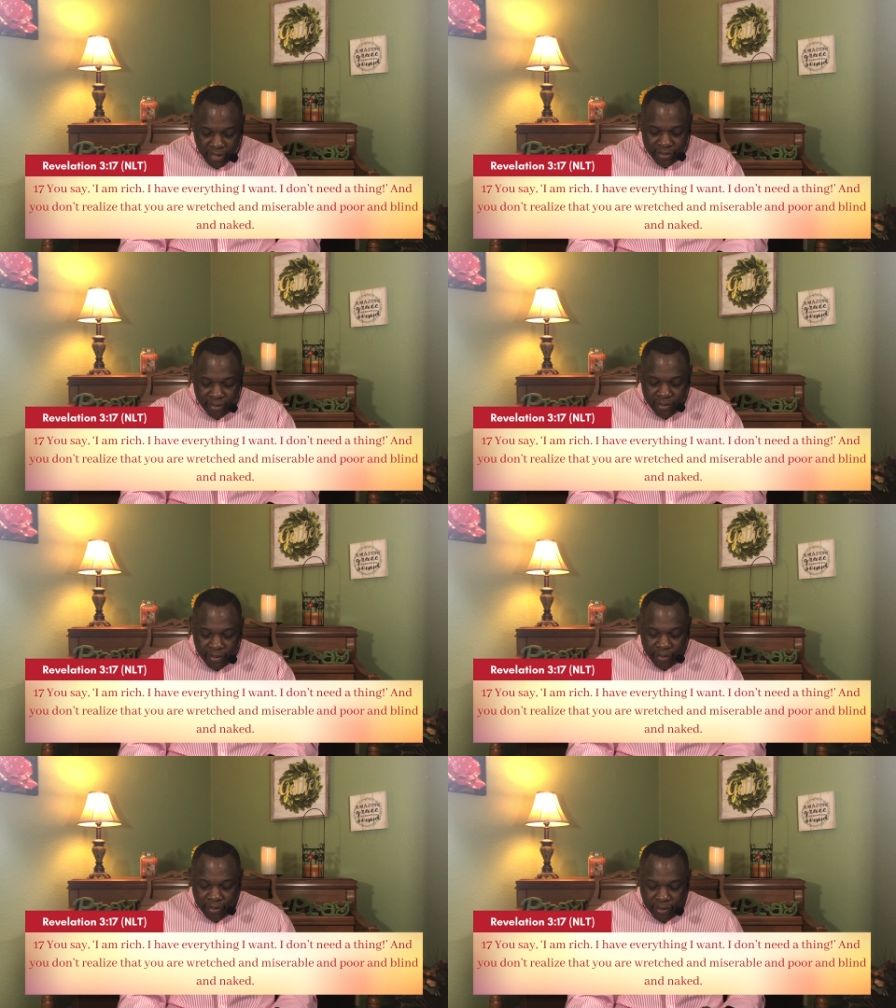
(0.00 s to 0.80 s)
wretched,
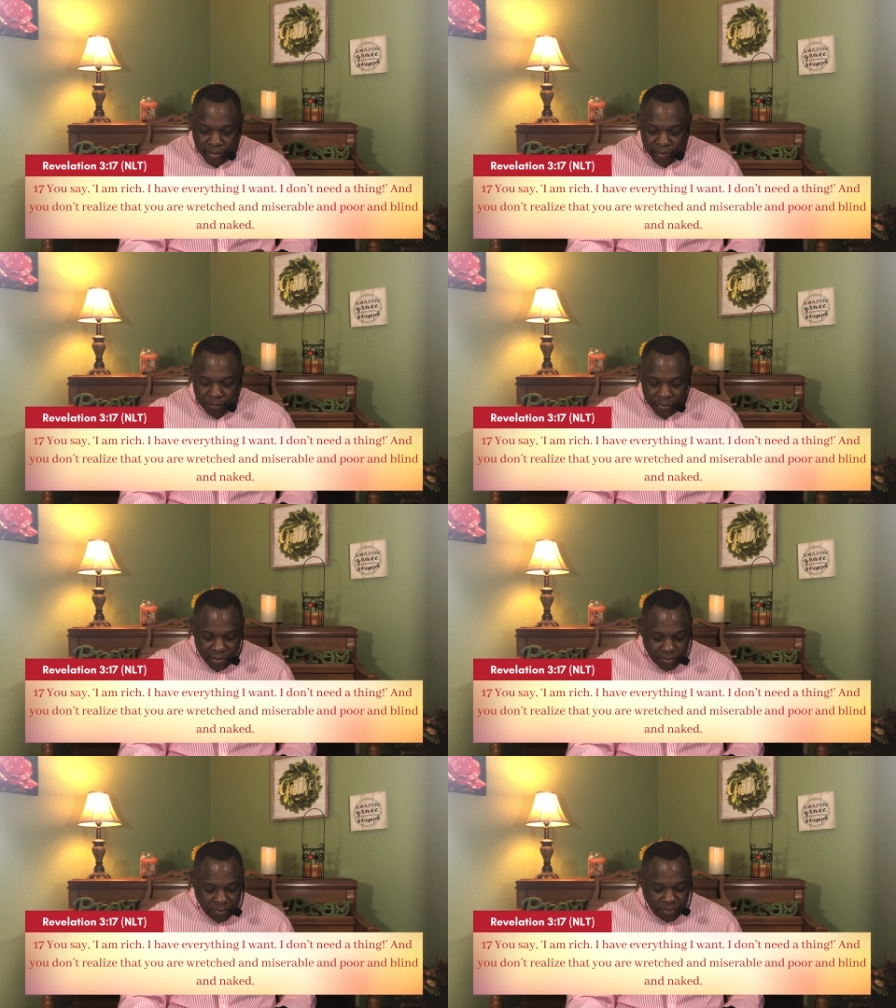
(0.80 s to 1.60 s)

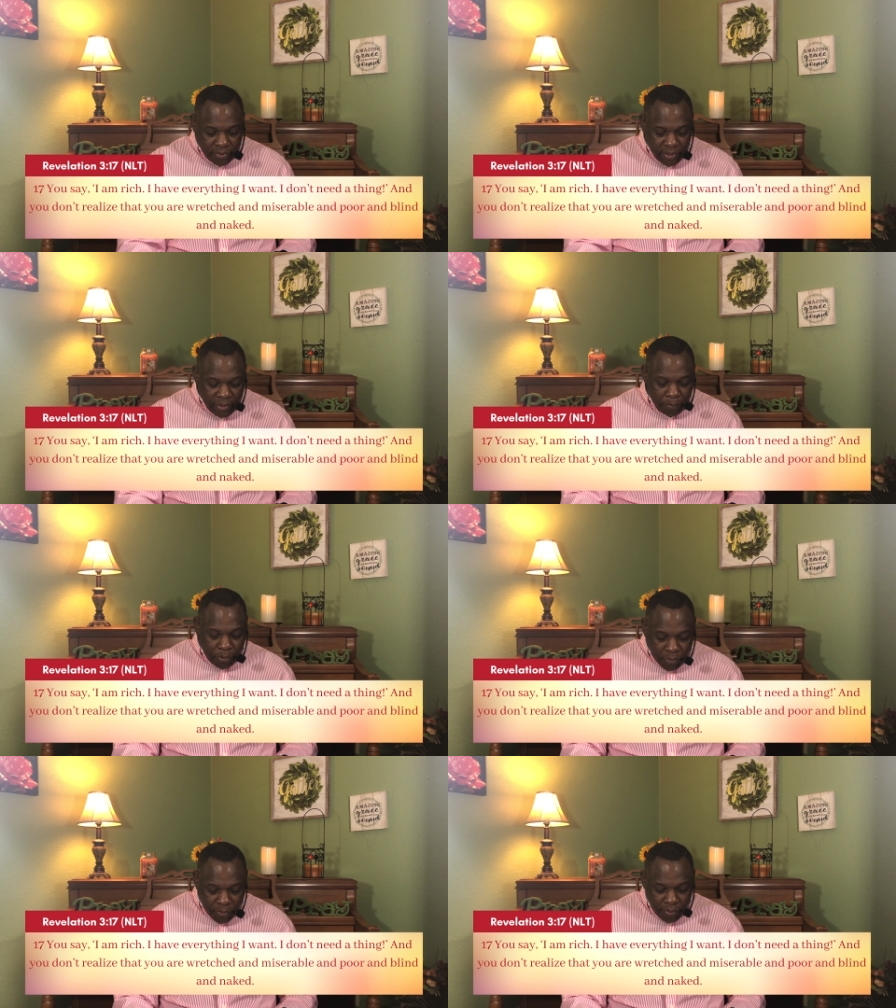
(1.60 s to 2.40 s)
miserable,
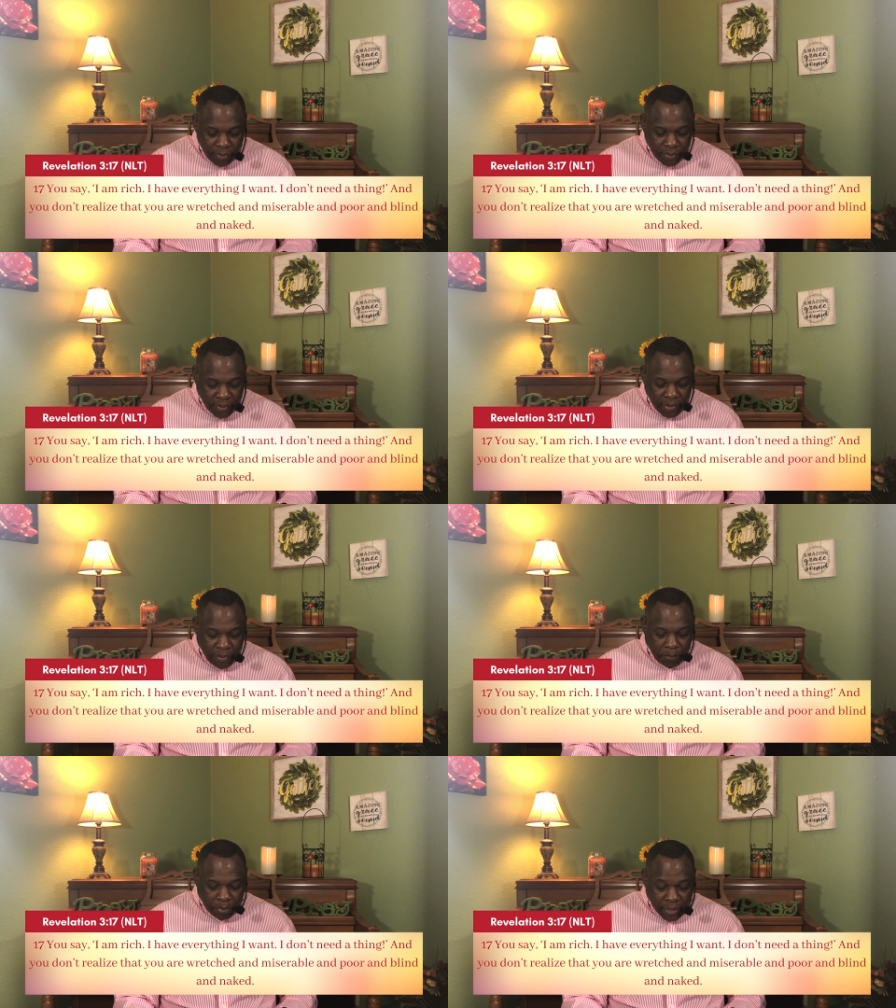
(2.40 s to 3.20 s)
poor,
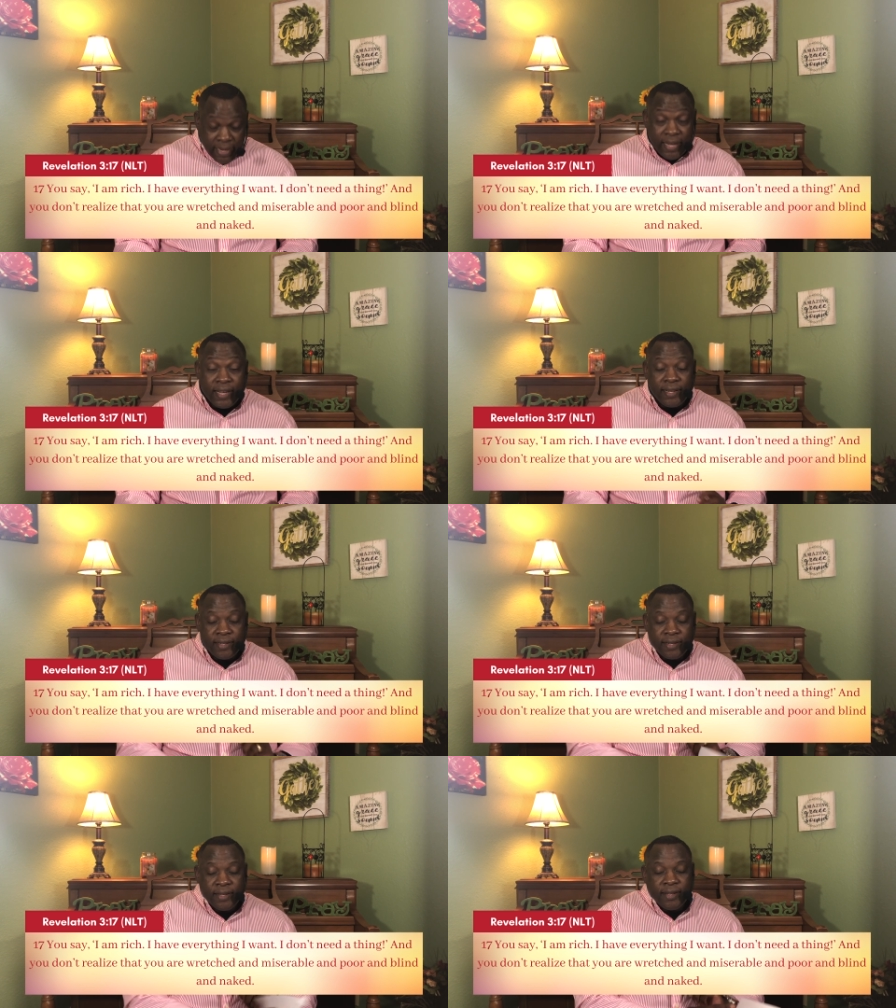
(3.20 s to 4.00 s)

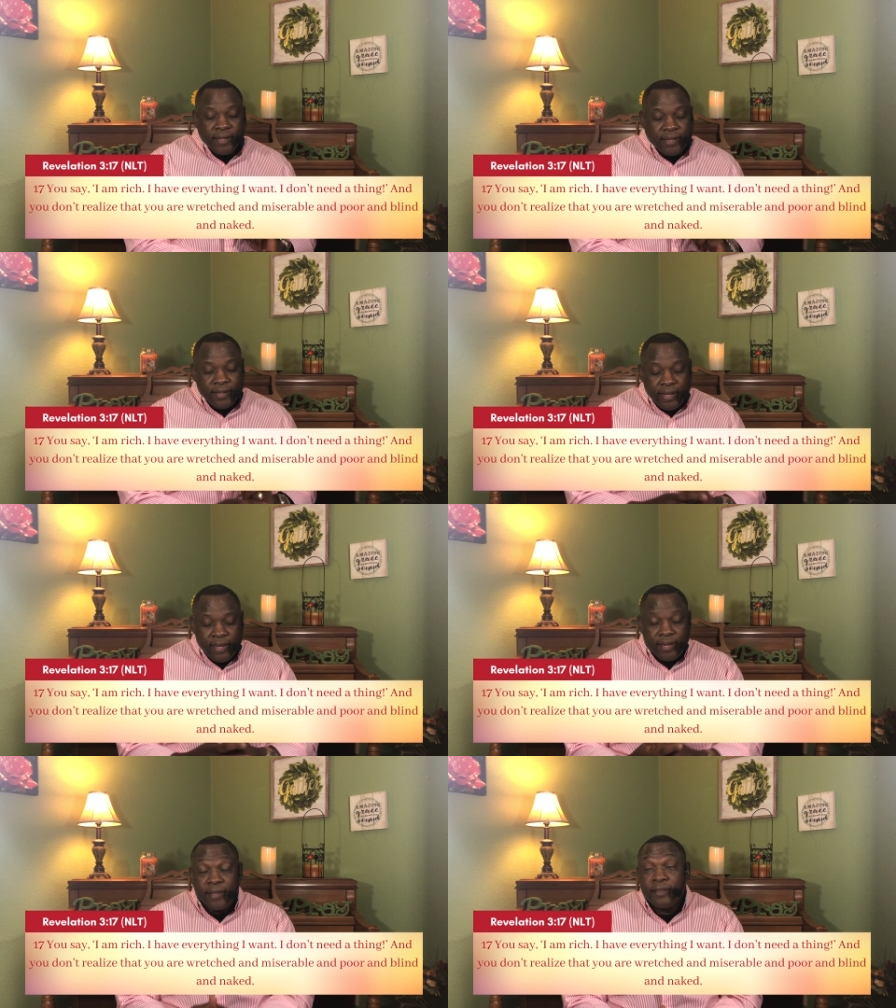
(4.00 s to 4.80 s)
blind, and
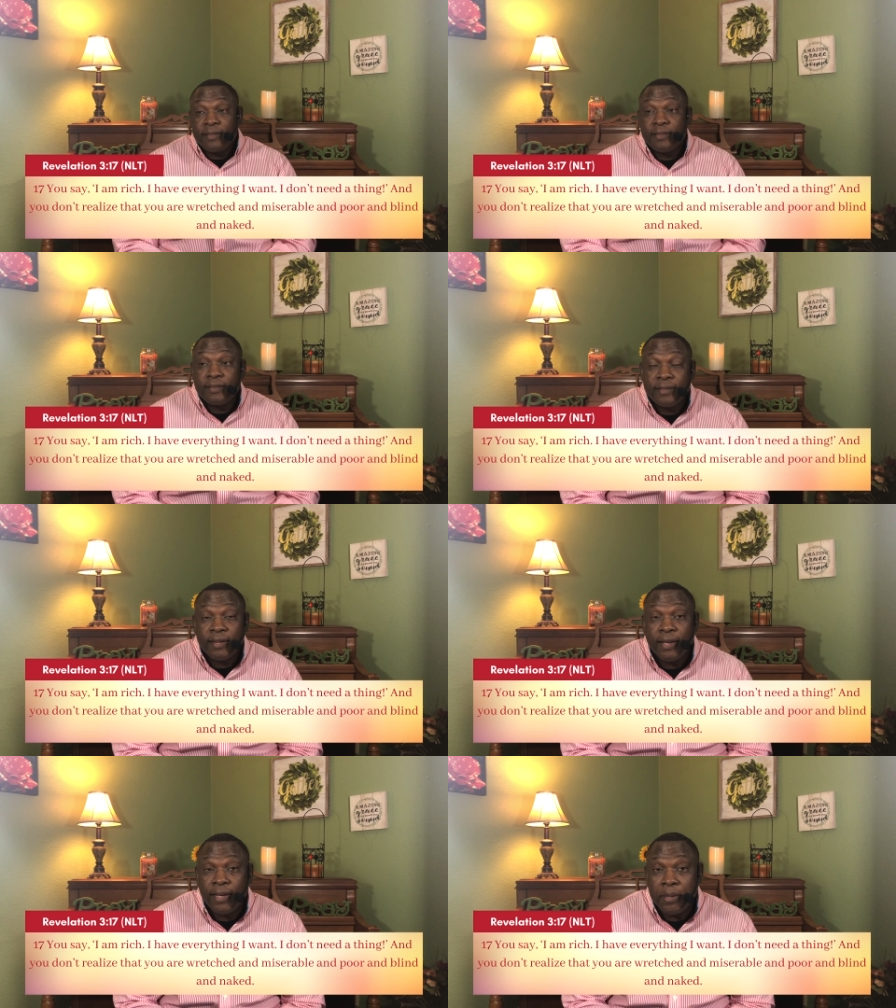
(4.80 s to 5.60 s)
naked.
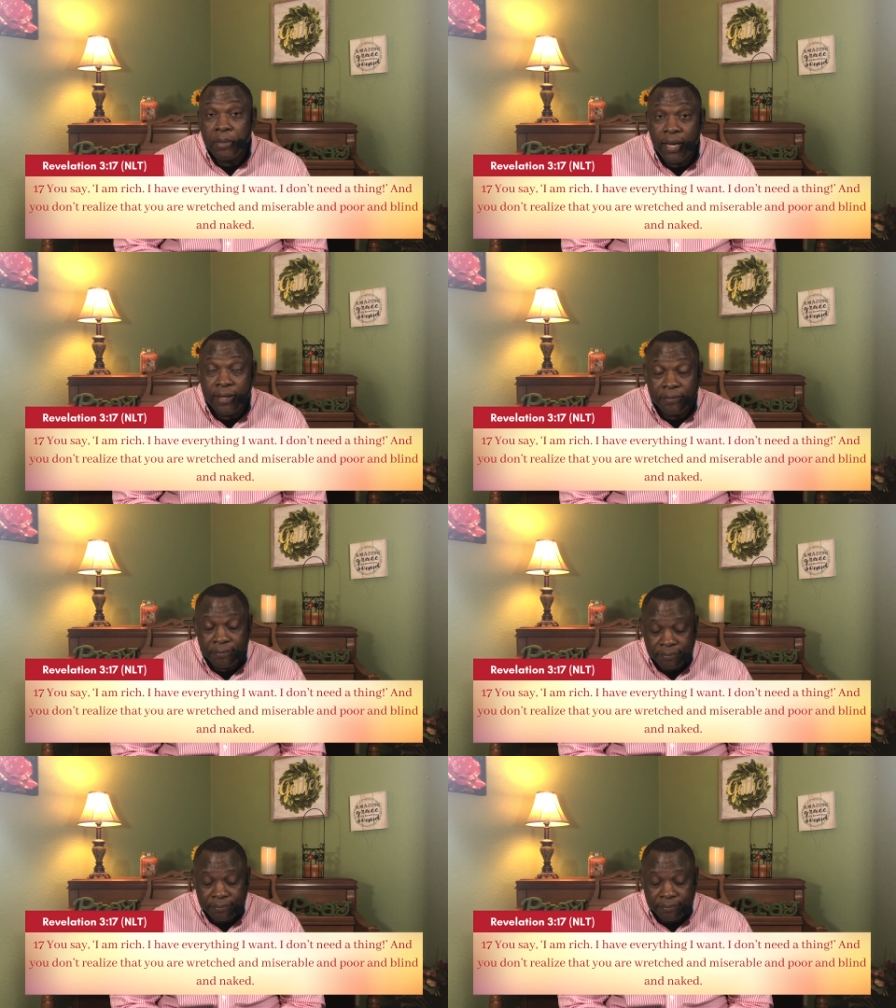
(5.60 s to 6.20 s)
Amen.